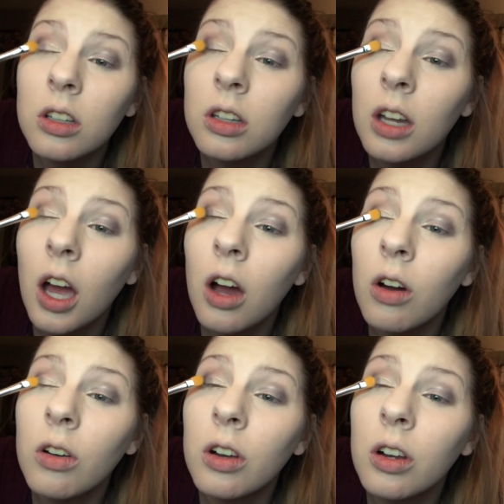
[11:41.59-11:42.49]

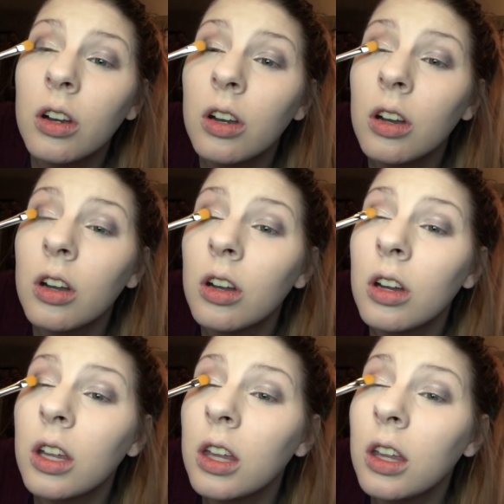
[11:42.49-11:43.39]
down
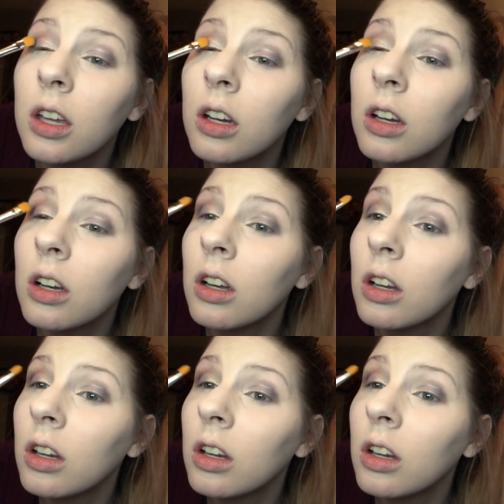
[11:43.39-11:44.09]
here.